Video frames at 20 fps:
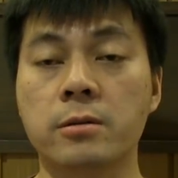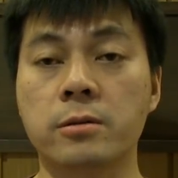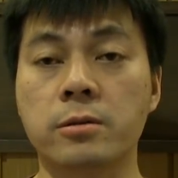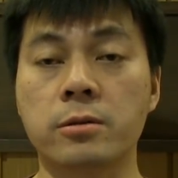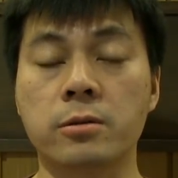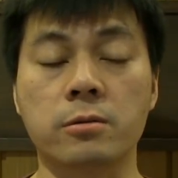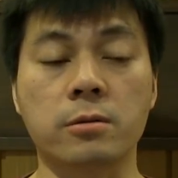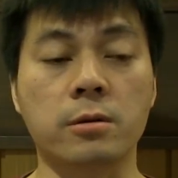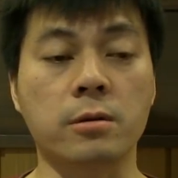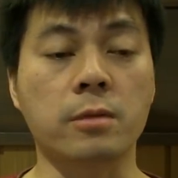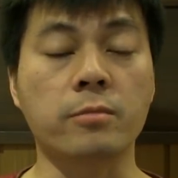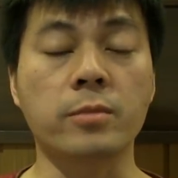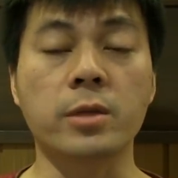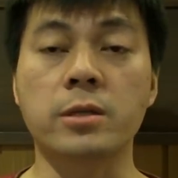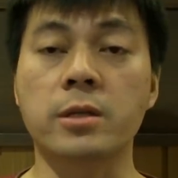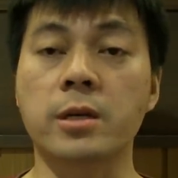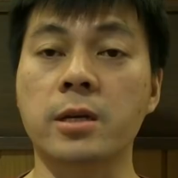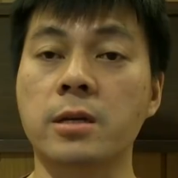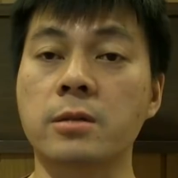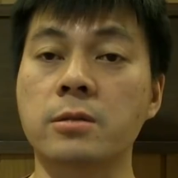So I've
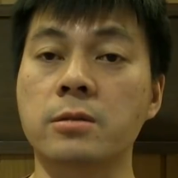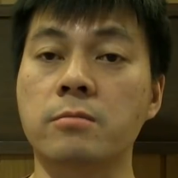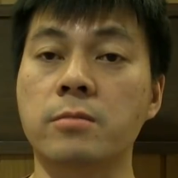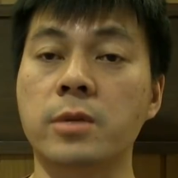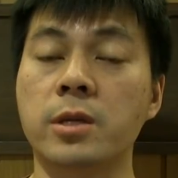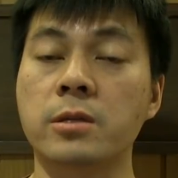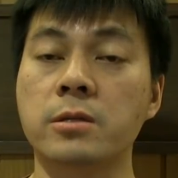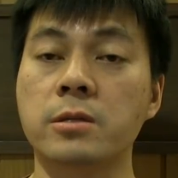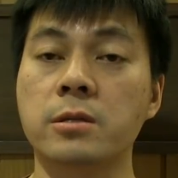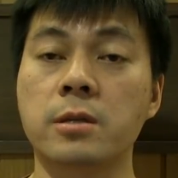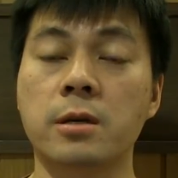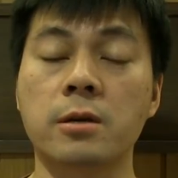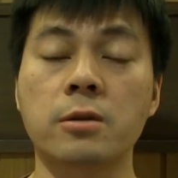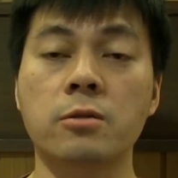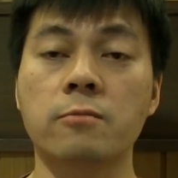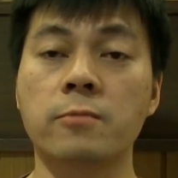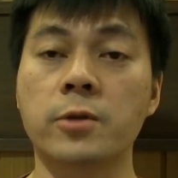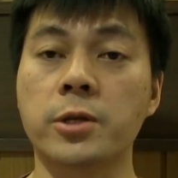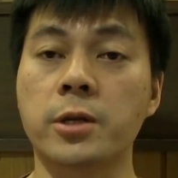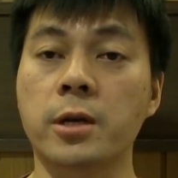been taking some medicine. I don't
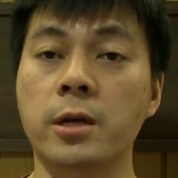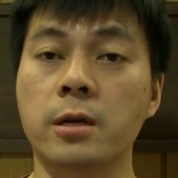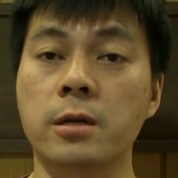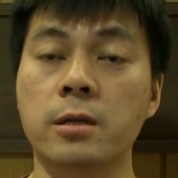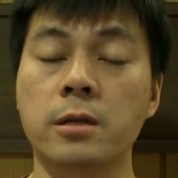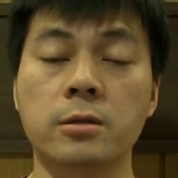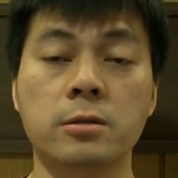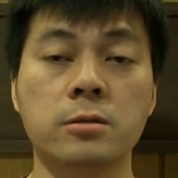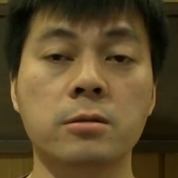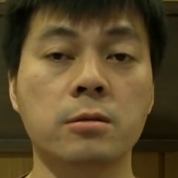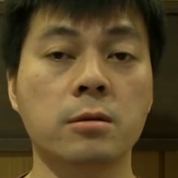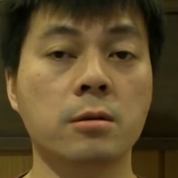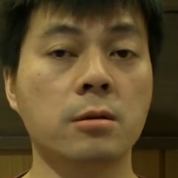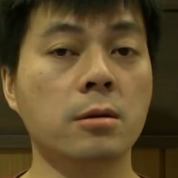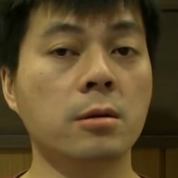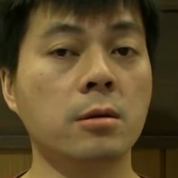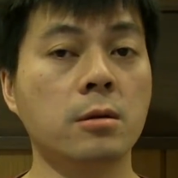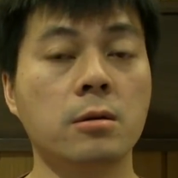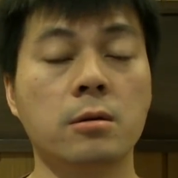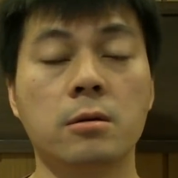know what the heck it is.
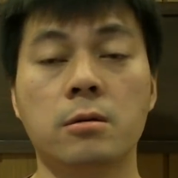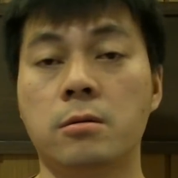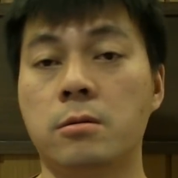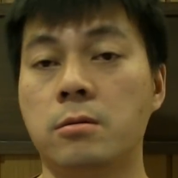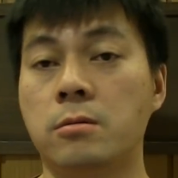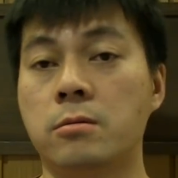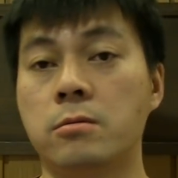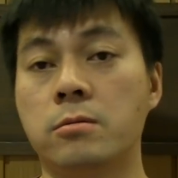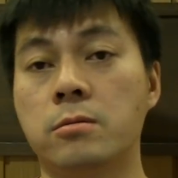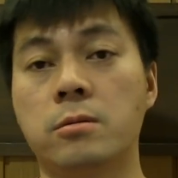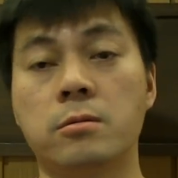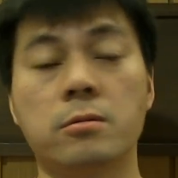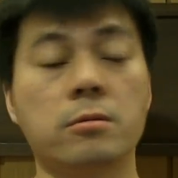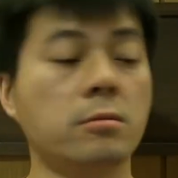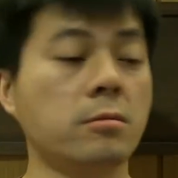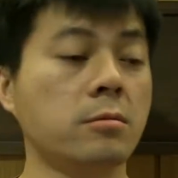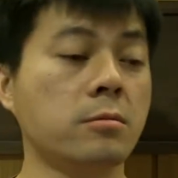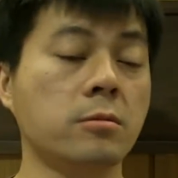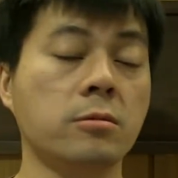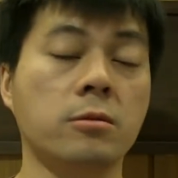The
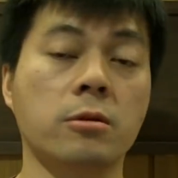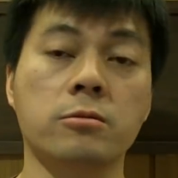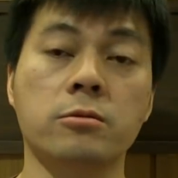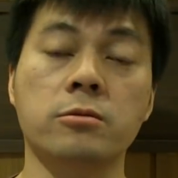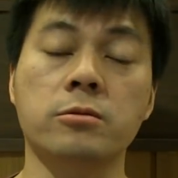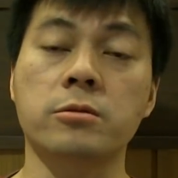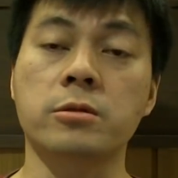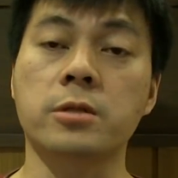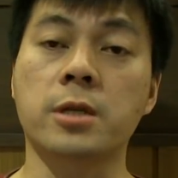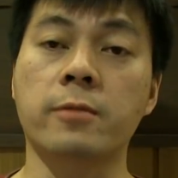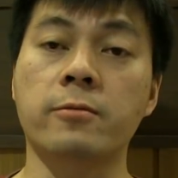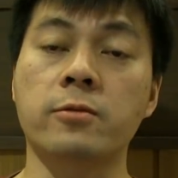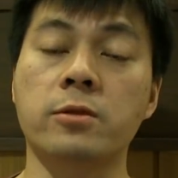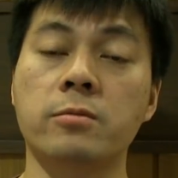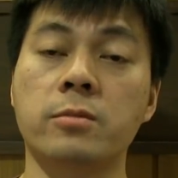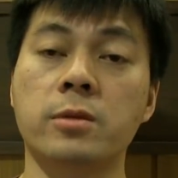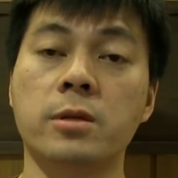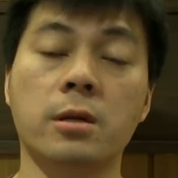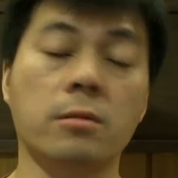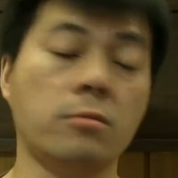doctor just gave it
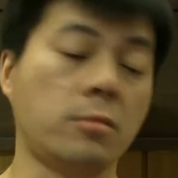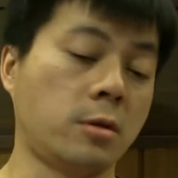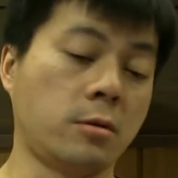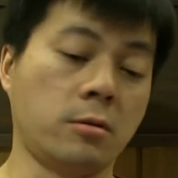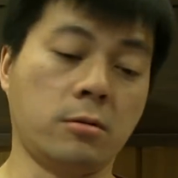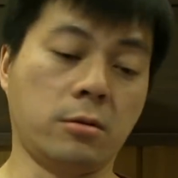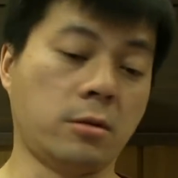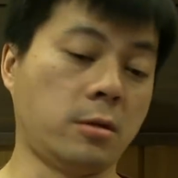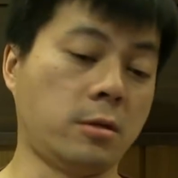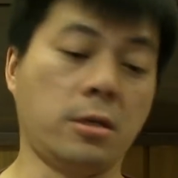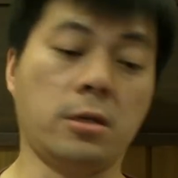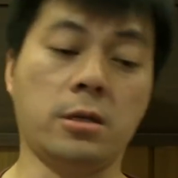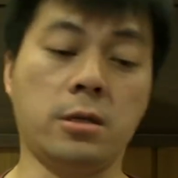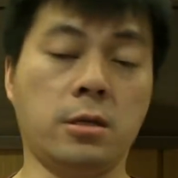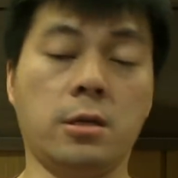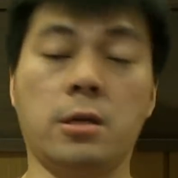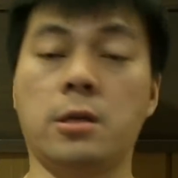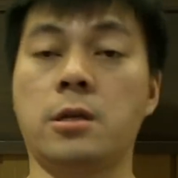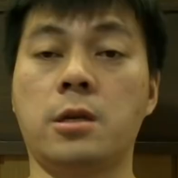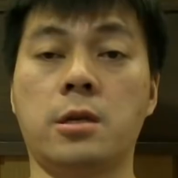to me. I'm like, okay,
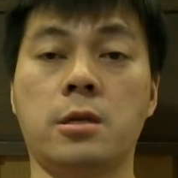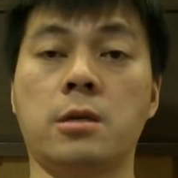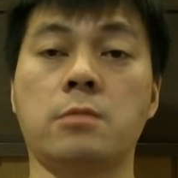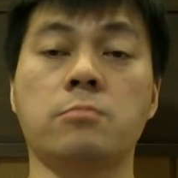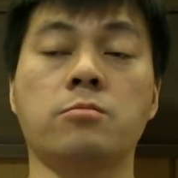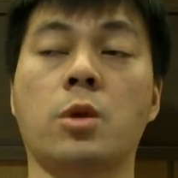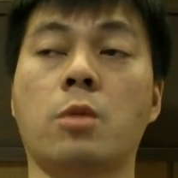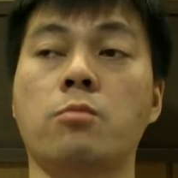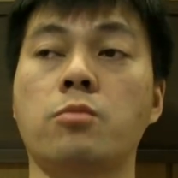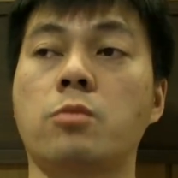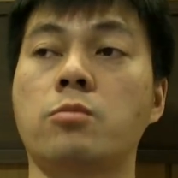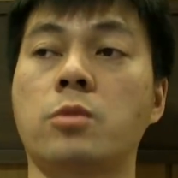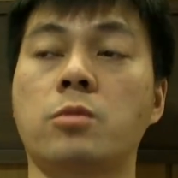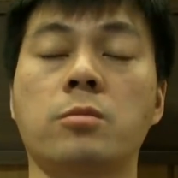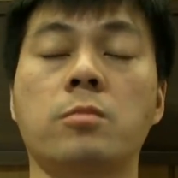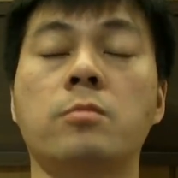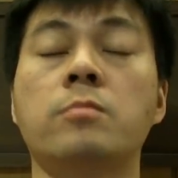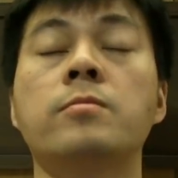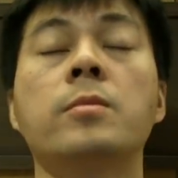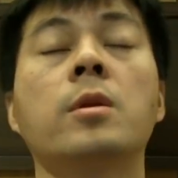eat. Nom, nom,
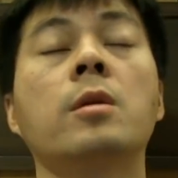nom.